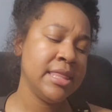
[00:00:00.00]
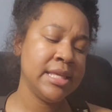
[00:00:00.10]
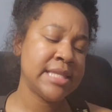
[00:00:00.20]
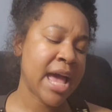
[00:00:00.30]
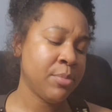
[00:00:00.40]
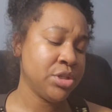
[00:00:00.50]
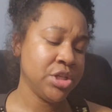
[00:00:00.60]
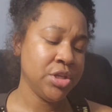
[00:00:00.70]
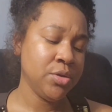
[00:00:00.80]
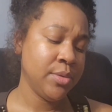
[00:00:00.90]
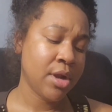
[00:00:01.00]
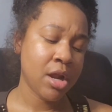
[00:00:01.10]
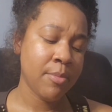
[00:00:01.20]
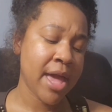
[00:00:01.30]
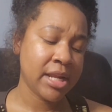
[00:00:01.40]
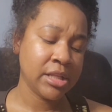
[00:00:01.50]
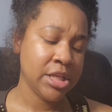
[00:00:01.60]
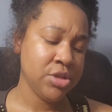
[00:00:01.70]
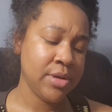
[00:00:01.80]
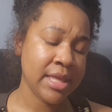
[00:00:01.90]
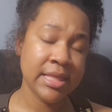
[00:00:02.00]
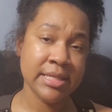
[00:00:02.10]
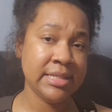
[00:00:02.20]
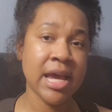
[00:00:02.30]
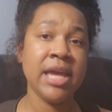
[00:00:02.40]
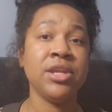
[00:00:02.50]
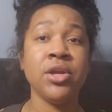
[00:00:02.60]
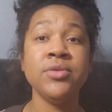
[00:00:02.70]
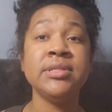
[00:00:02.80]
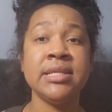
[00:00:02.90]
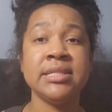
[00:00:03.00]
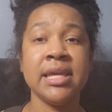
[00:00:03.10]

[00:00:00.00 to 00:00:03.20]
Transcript: this happened to you and automatically you get this diagnosis.